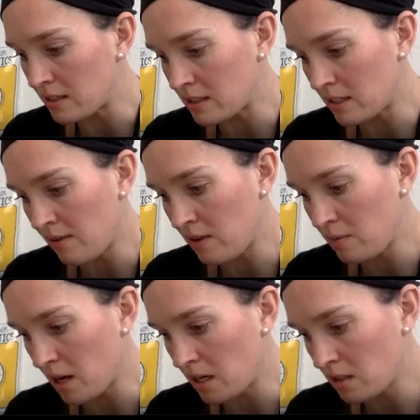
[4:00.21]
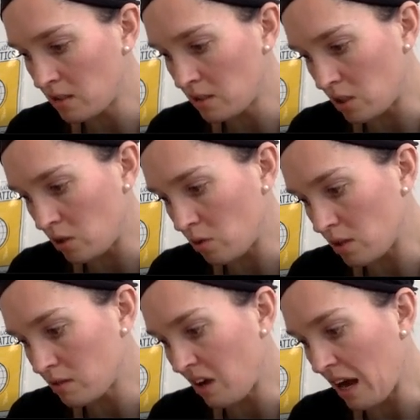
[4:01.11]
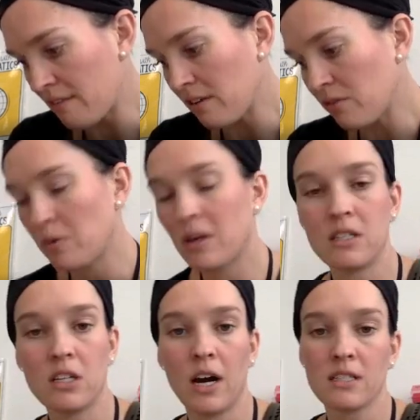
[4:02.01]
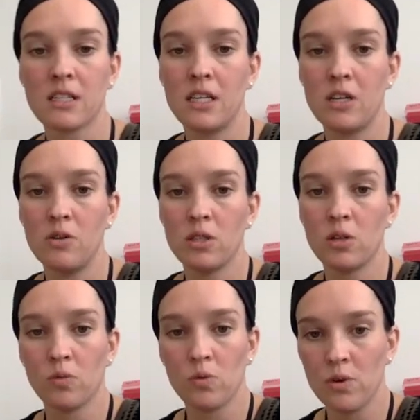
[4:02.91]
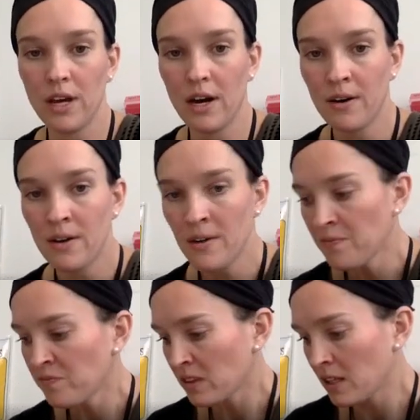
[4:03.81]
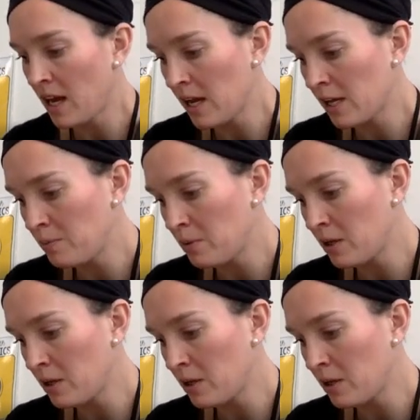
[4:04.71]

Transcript: 7 minus 2 is 5 if we want to directly use the rule there. Okay, I could put